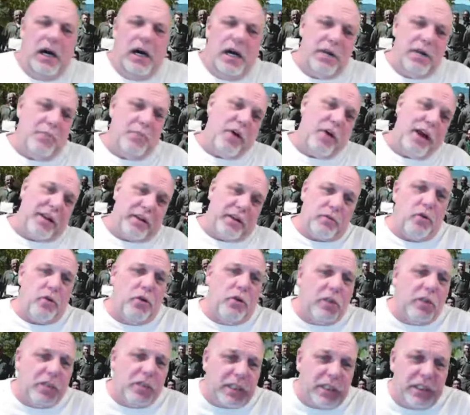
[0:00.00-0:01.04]
break the
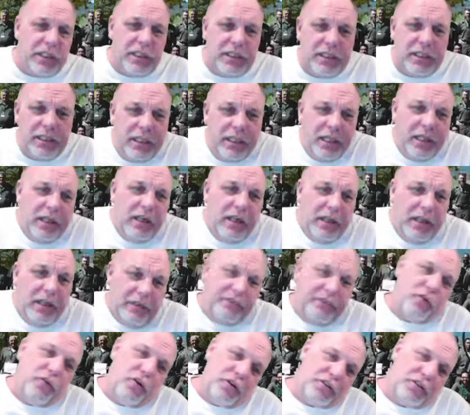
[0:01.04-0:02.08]
rules,
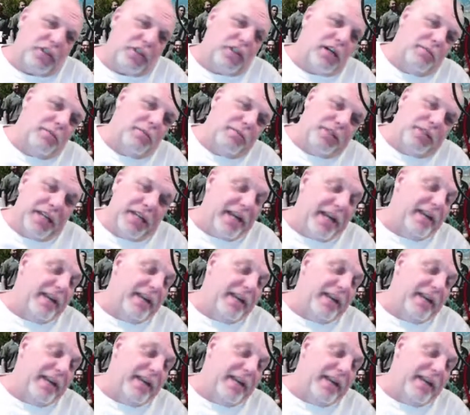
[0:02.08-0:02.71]
enforcer comes and